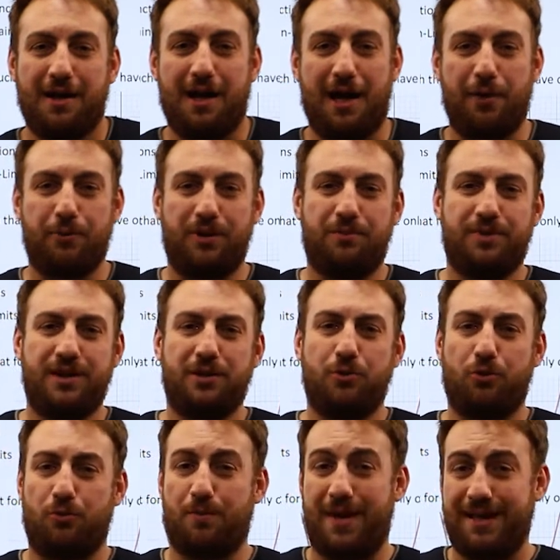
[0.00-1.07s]
I will be
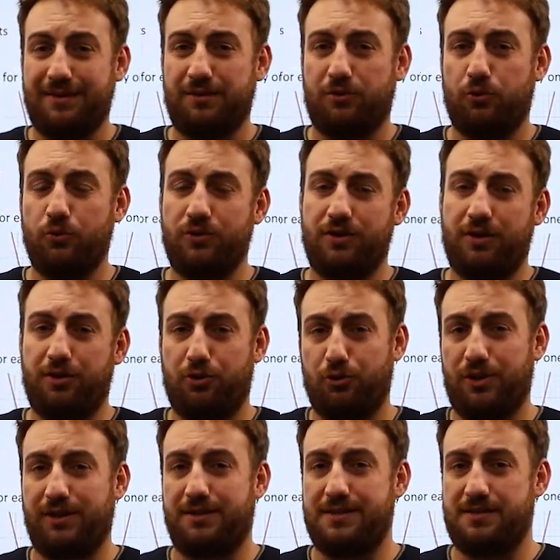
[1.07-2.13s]
your math tutor
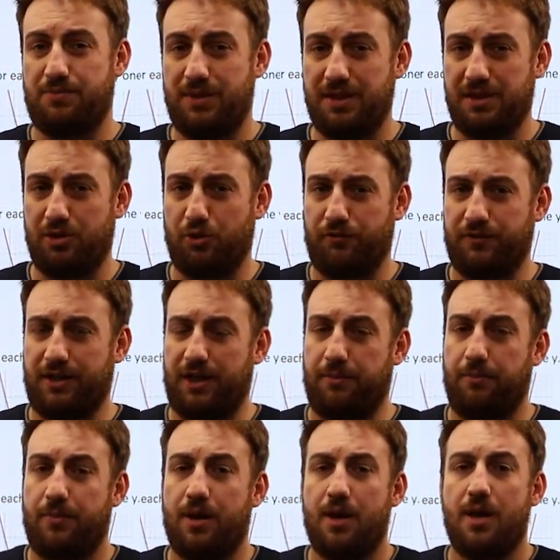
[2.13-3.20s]
during this period of
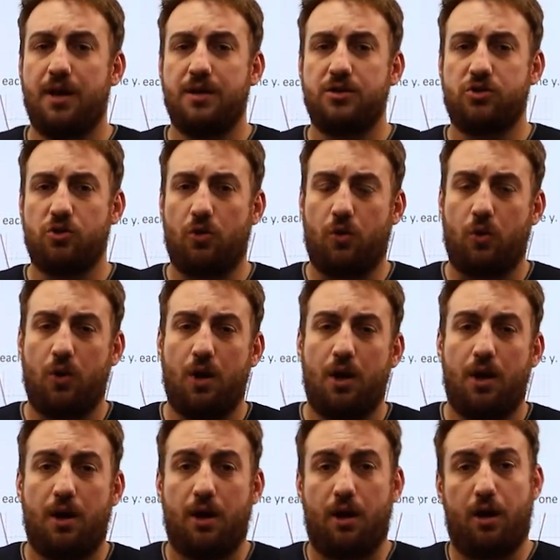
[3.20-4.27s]
time. So,
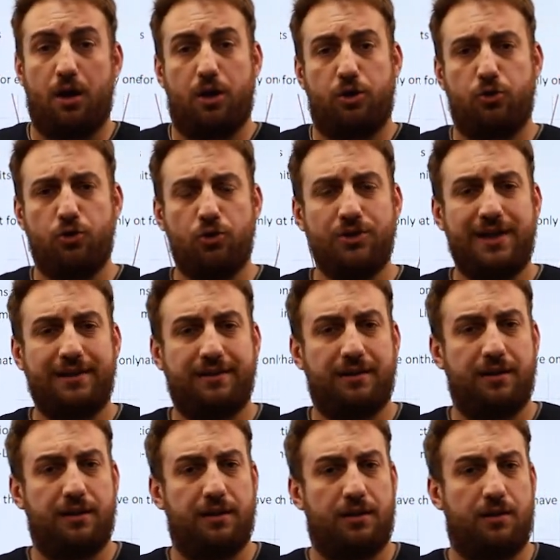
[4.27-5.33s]
you know that
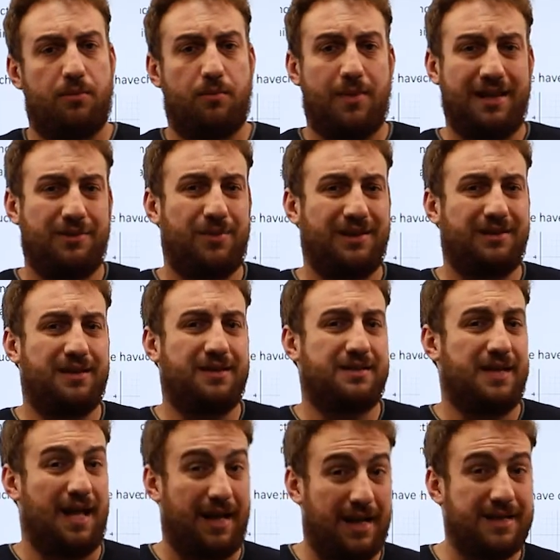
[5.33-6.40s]
in
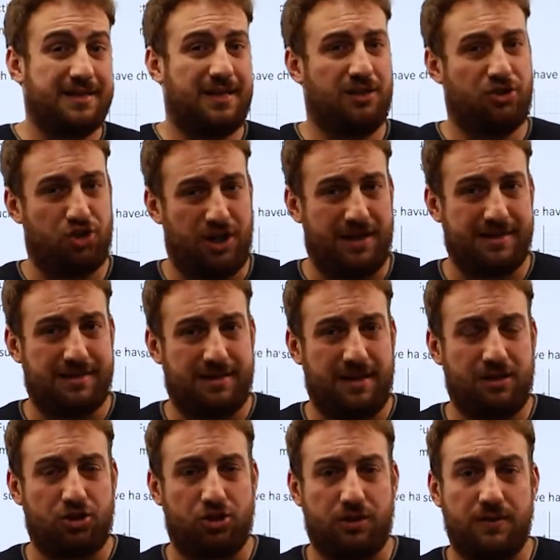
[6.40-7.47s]
mathematics LS and GS
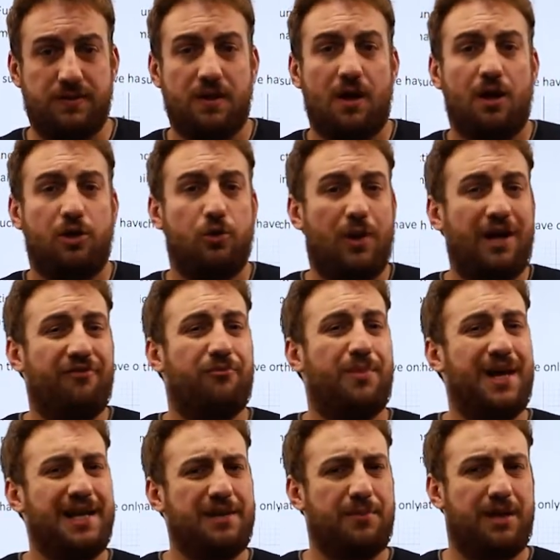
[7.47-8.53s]
sections, you have
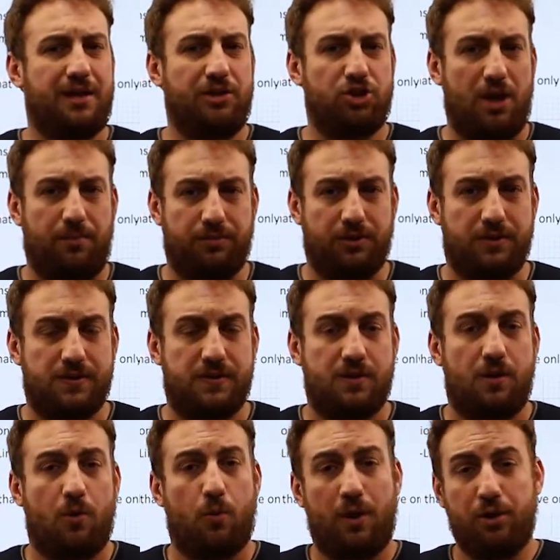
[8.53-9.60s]
many
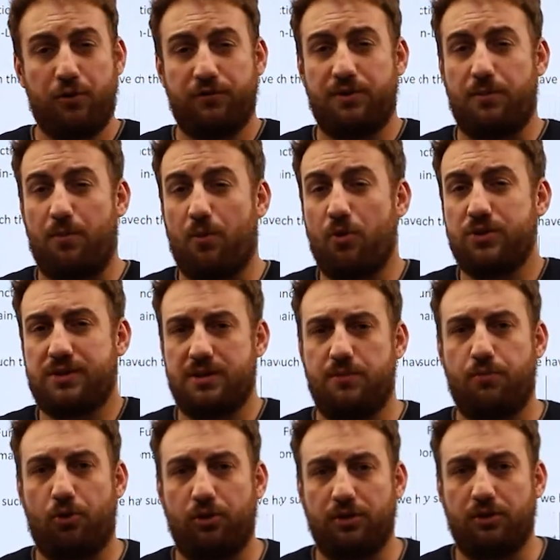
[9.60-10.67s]
chapters. One of the most
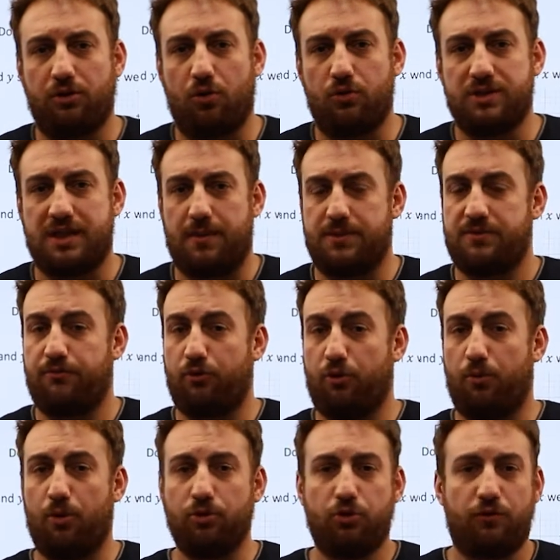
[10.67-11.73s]
important concepts for
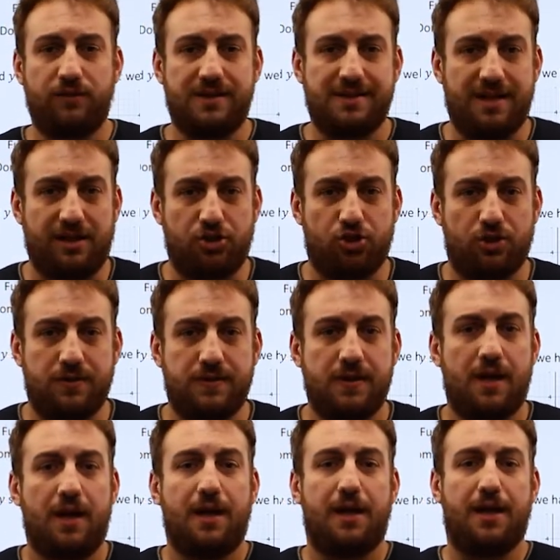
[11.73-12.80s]
both of the sections
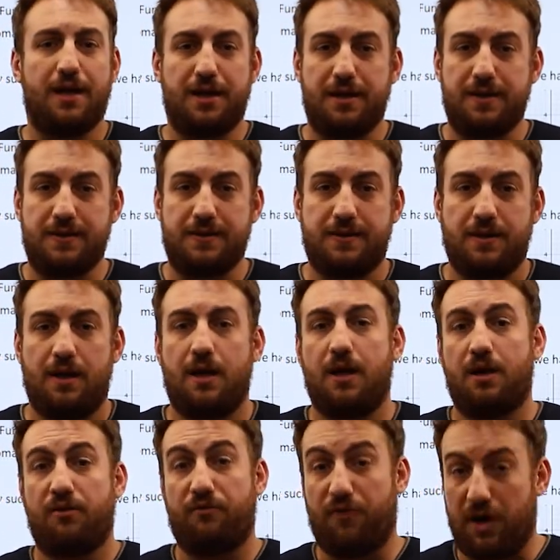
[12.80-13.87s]
is
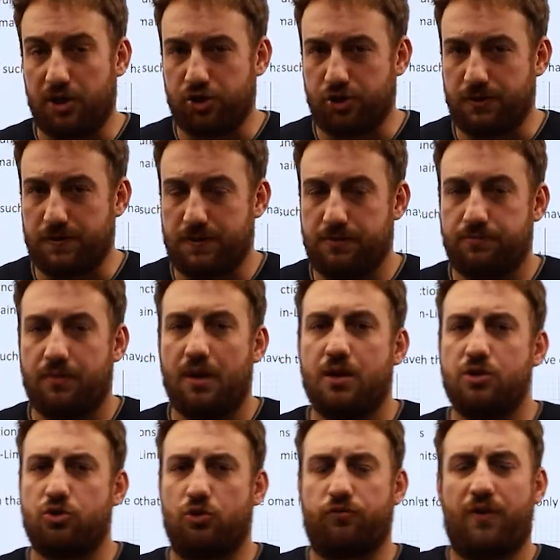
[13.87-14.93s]
functions.
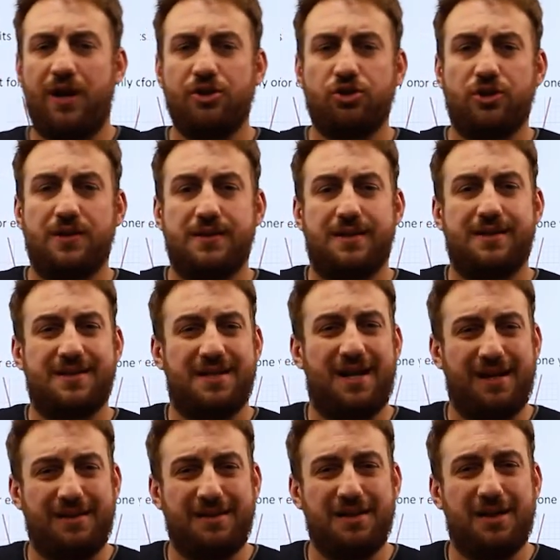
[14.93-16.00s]
So functions is an
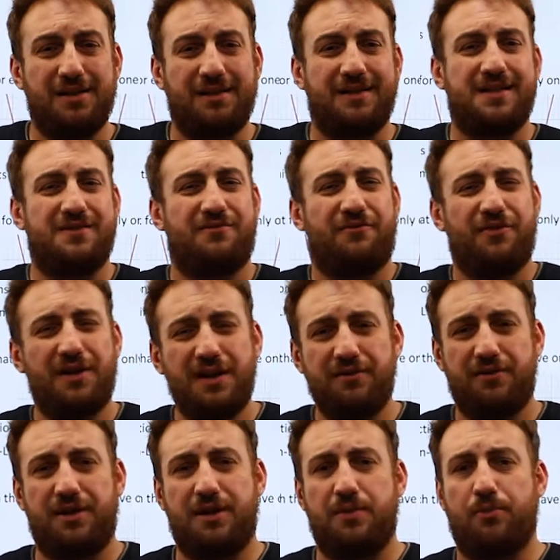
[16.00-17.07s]
idea that is
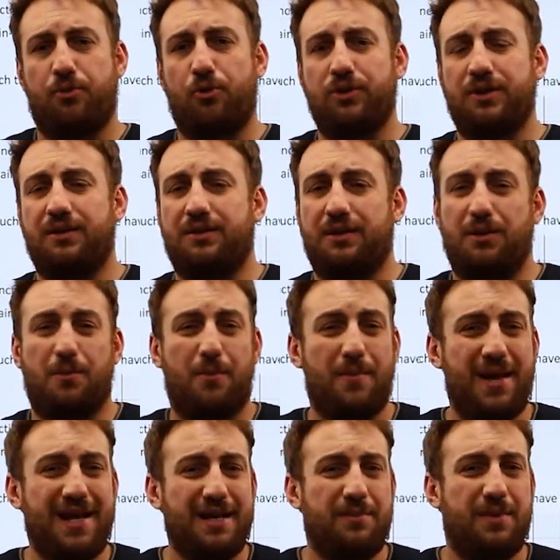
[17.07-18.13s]
very important in
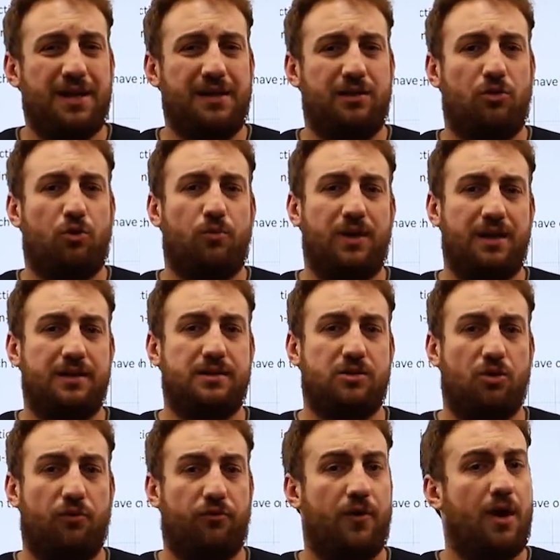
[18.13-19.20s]
many domains
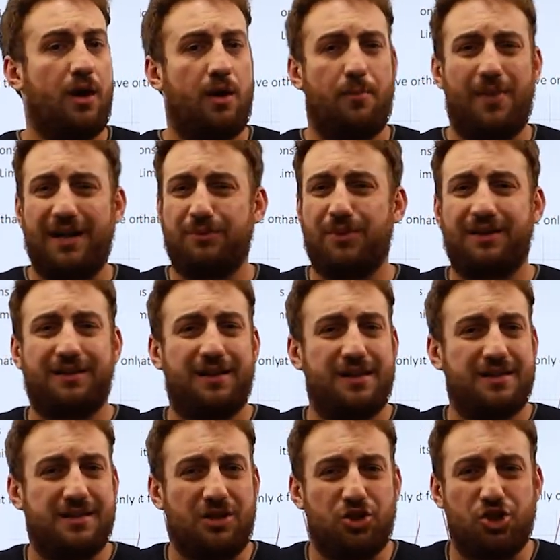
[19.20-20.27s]
of
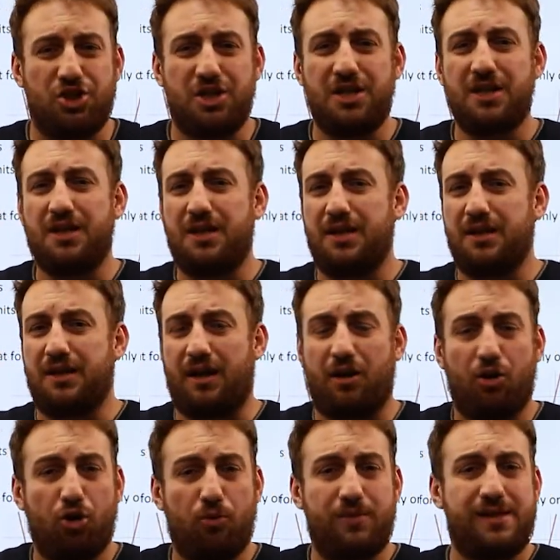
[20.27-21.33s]
mathematics, engineering,
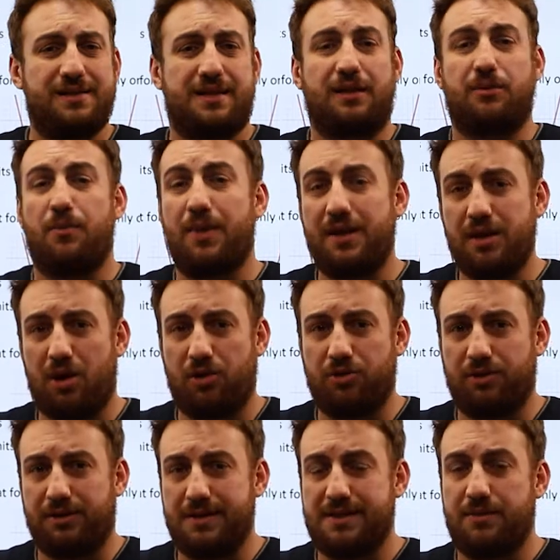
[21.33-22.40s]
economics, and many
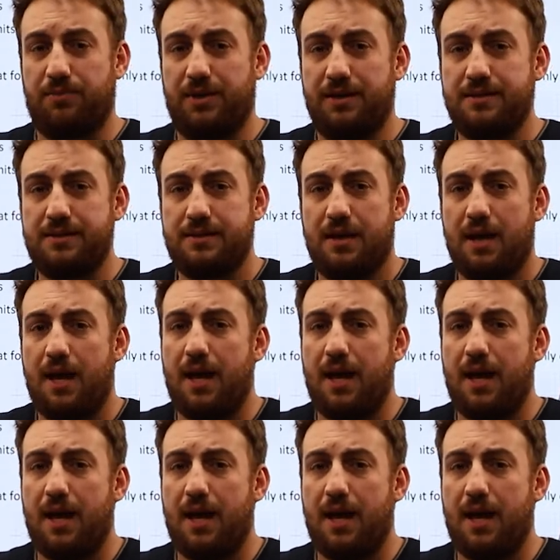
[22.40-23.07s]
other disciplines.